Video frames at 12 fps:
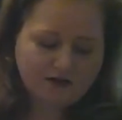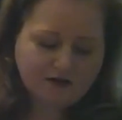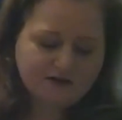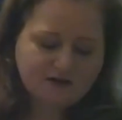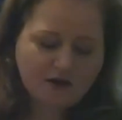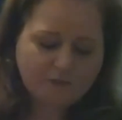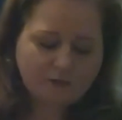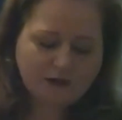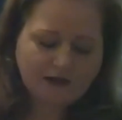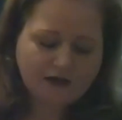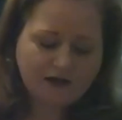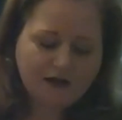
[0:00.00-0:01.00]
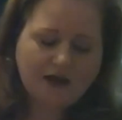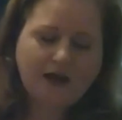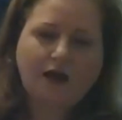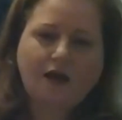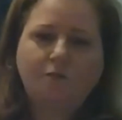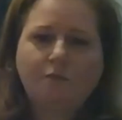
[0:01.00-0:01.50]
tumbling
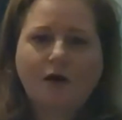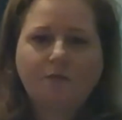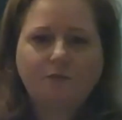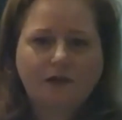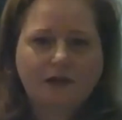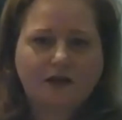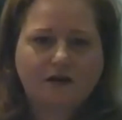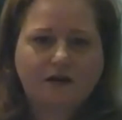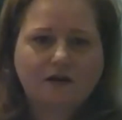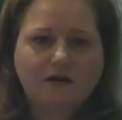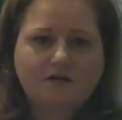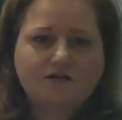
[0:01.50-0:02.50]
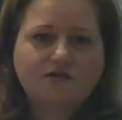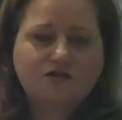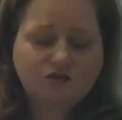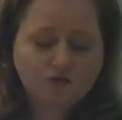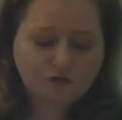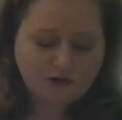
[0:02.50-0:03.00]
and mumbling,
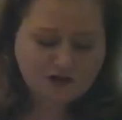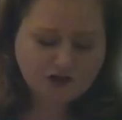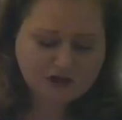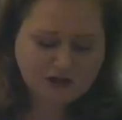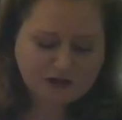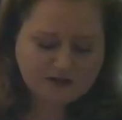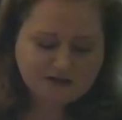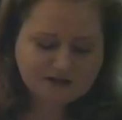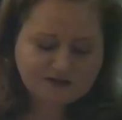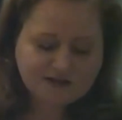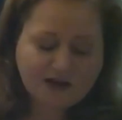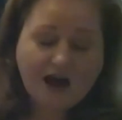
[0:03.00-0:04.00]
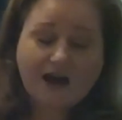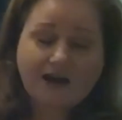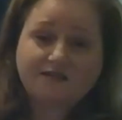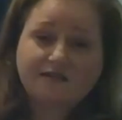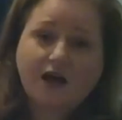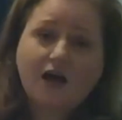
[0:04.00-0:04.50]
screeching into
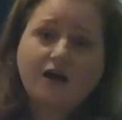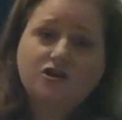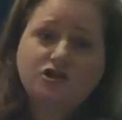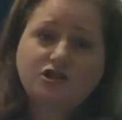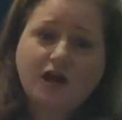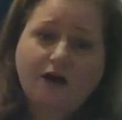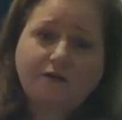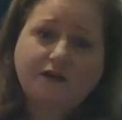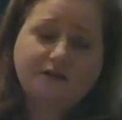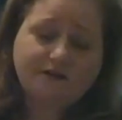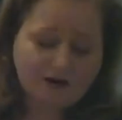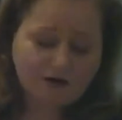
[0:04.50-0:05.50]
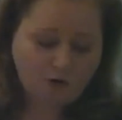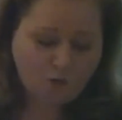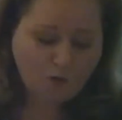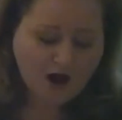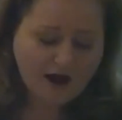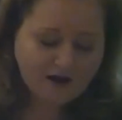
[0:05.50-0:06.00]
skies, shouting down
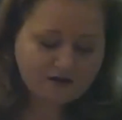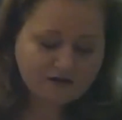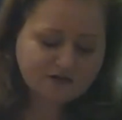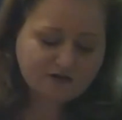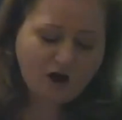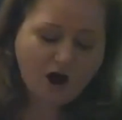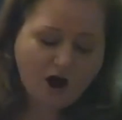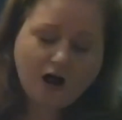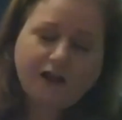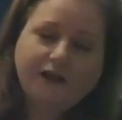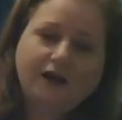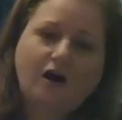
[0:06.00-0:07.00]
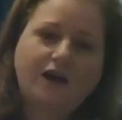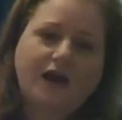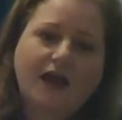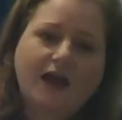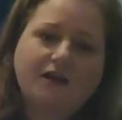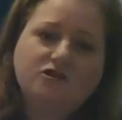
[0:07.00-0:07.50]
choirs, calling on
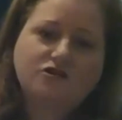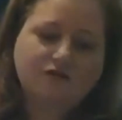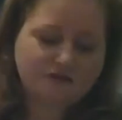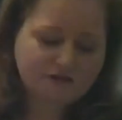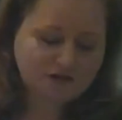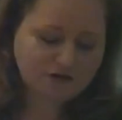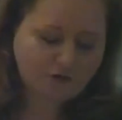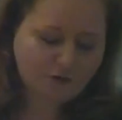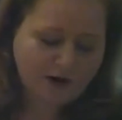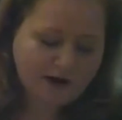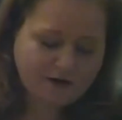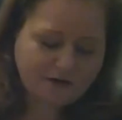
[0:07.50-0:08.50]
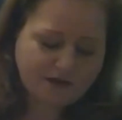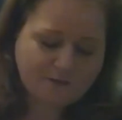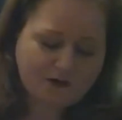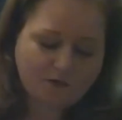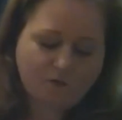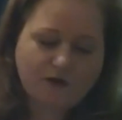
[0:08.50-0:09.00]
angels to cradle them
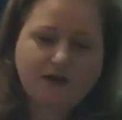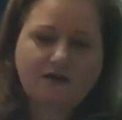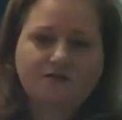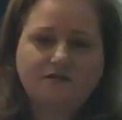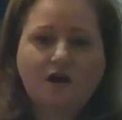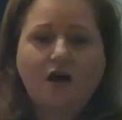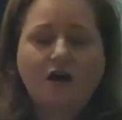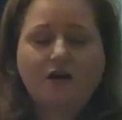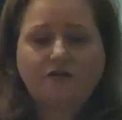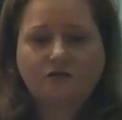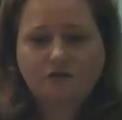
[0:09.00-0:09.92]
in wings under the